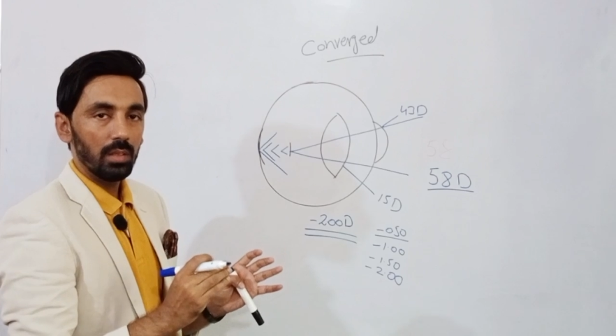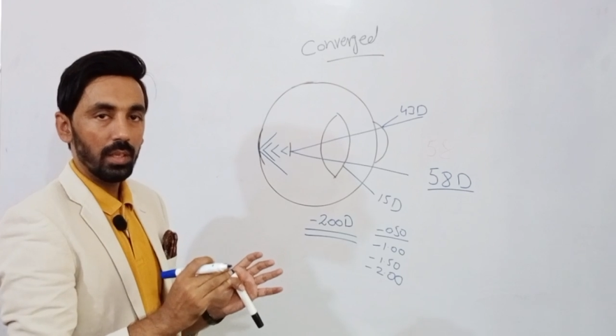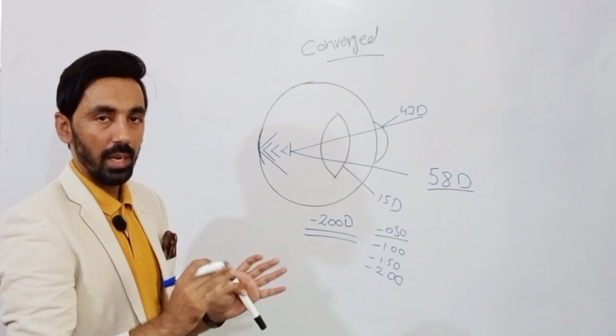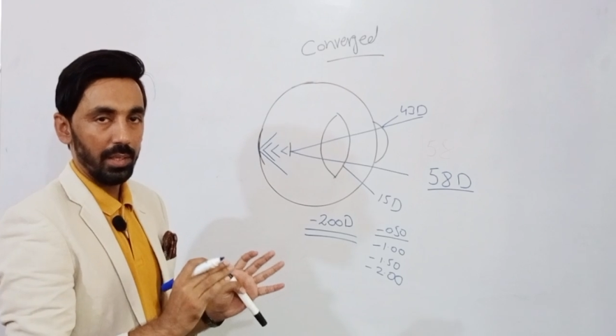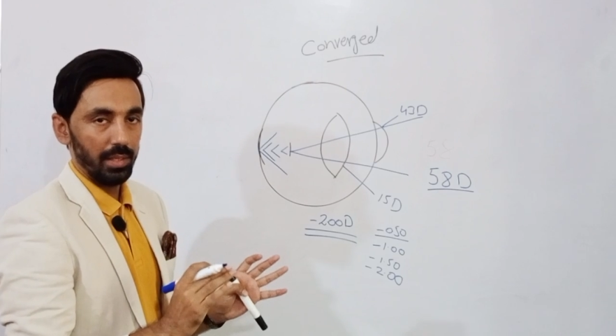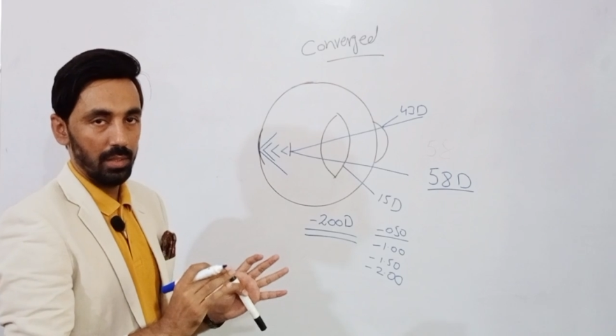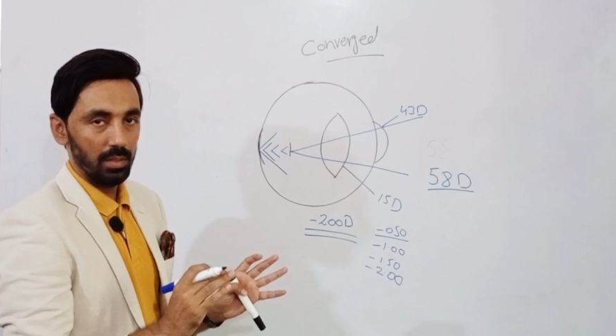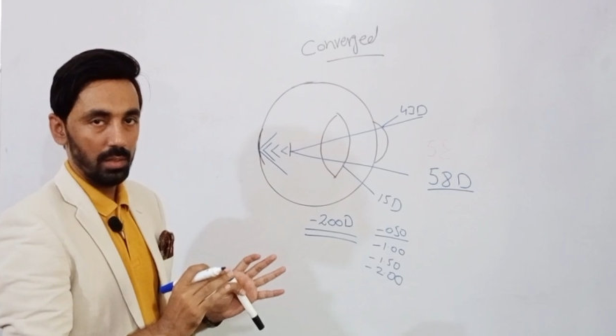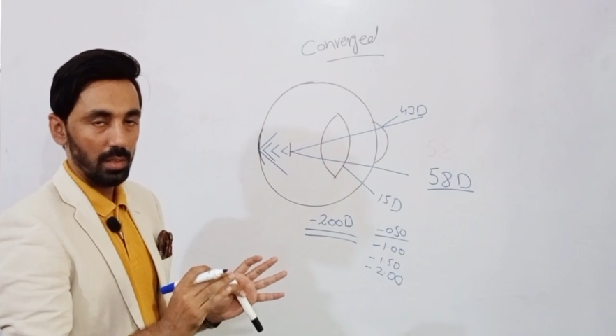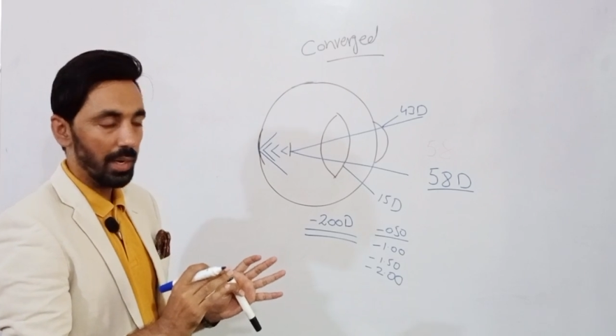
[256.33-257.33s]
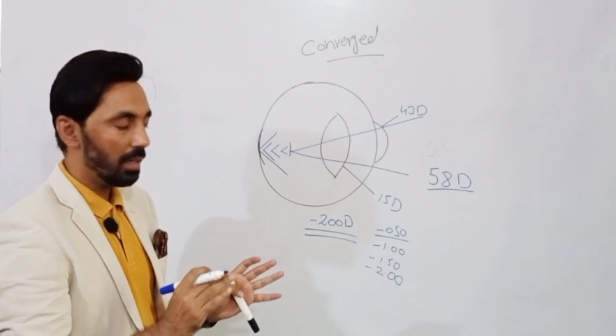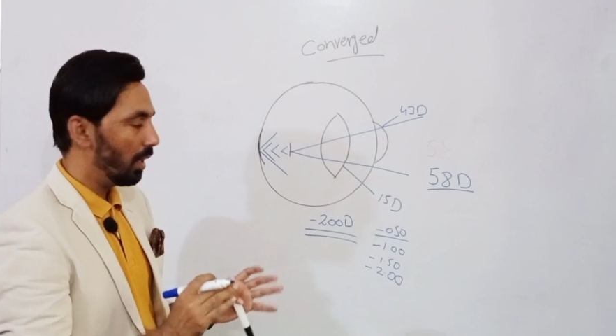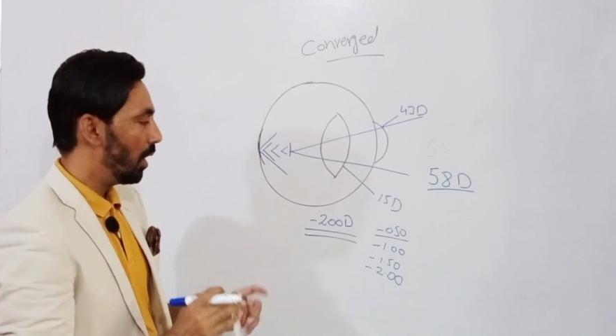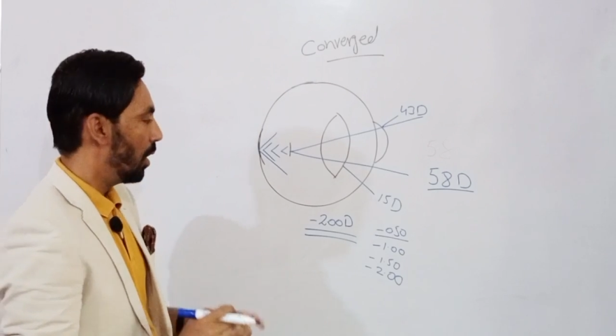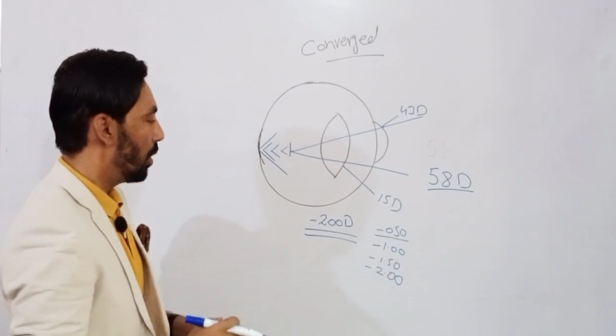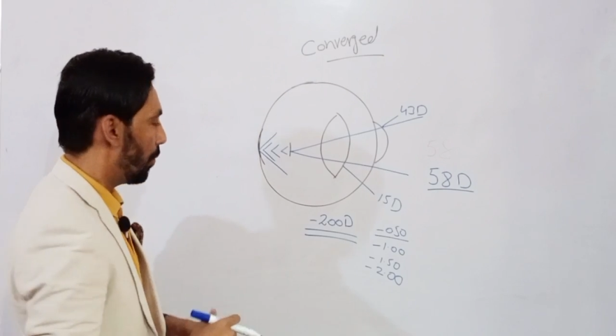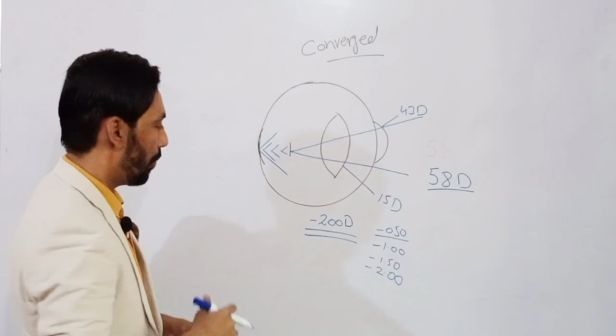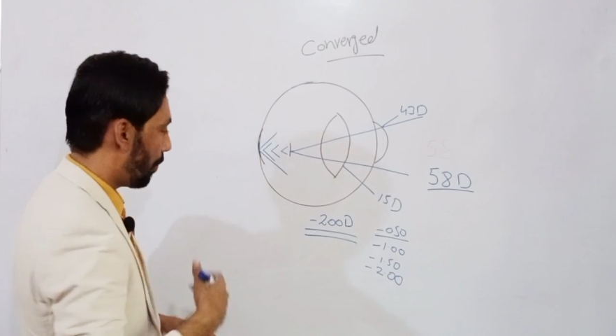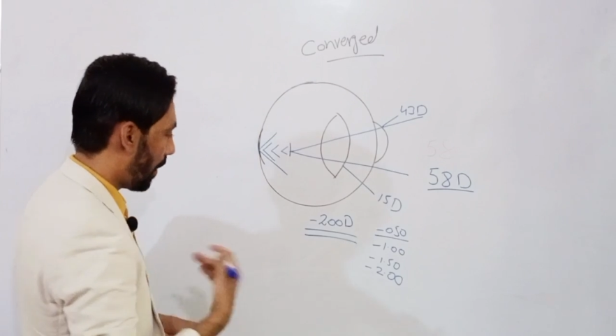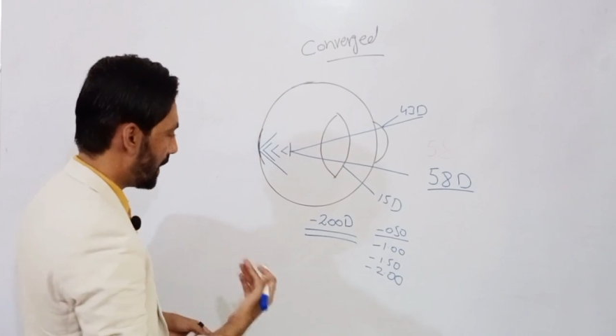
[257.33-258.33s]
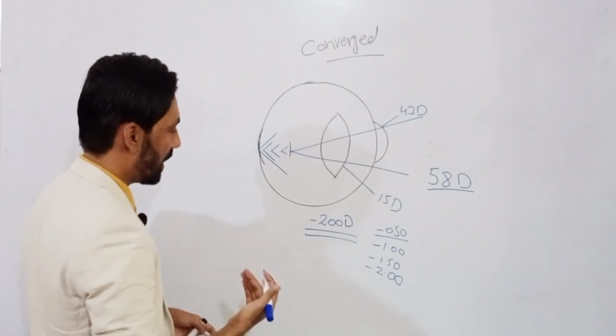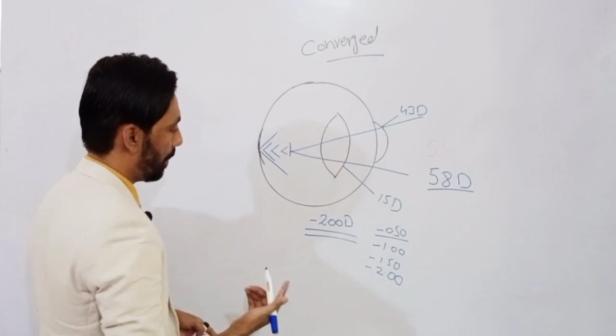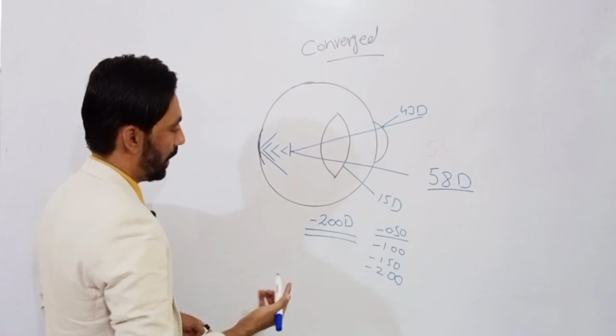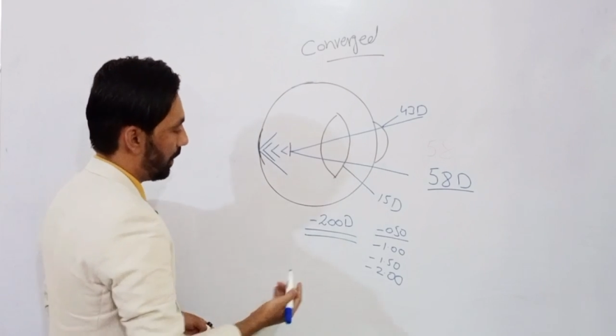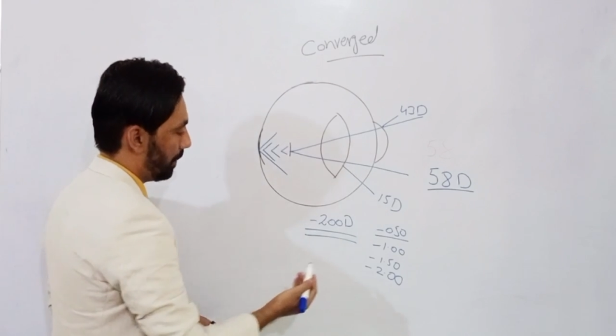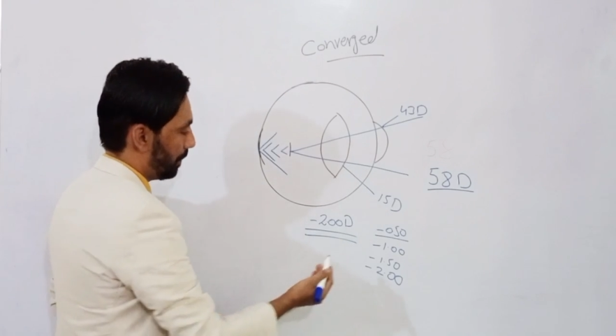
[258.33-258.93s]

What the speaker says: corrected, right? For example,